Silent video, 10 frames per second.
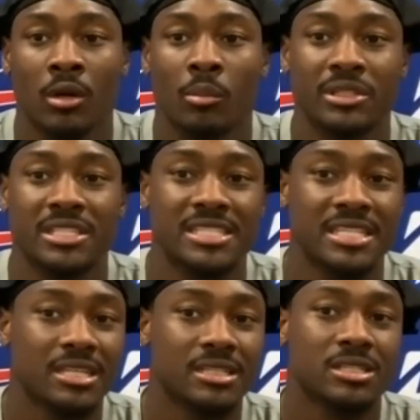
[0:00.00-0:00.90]
But to
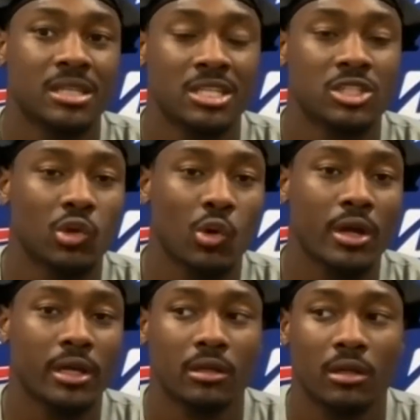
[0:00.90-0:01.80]
see his his
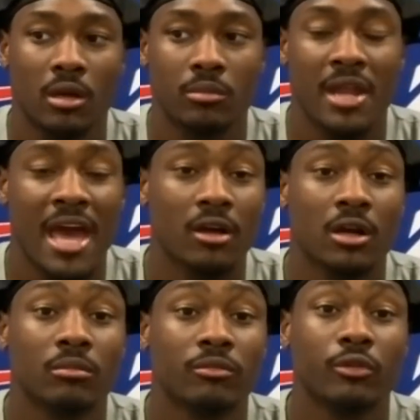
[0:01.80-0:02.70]
story um, now
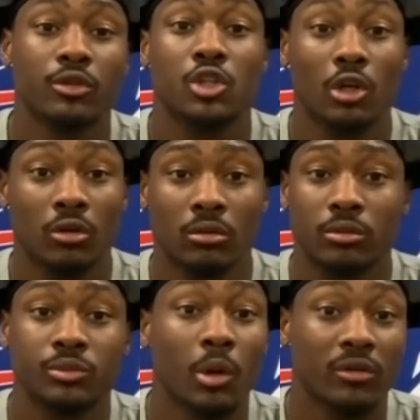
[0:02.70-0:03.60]
come full circle
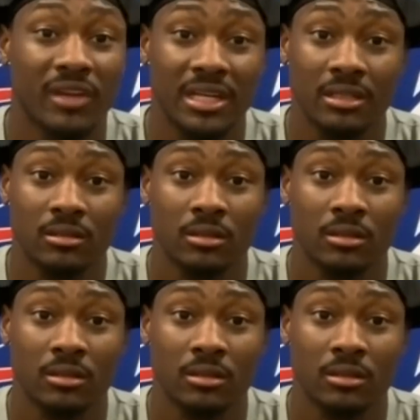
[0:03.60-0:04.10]
was motivating,